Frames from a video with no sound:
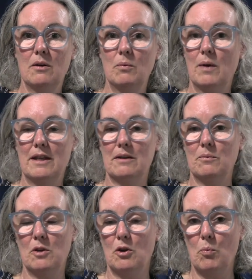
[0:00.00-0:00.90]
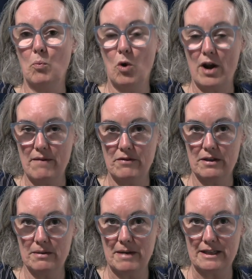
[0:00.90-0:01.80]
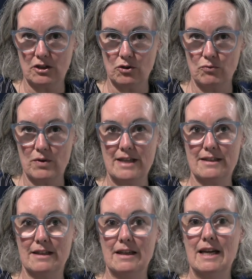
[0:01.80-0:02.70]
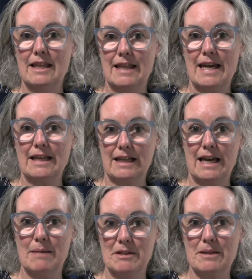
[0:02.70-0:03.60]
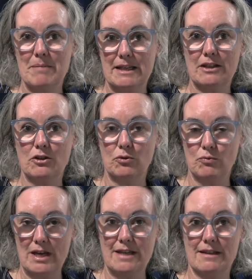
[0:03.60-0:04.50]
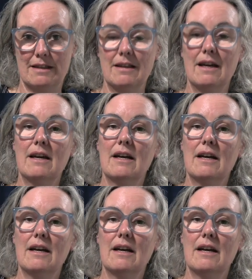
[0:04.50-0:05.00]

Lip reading: whether, whatever the medical reason they claim is a medical reason,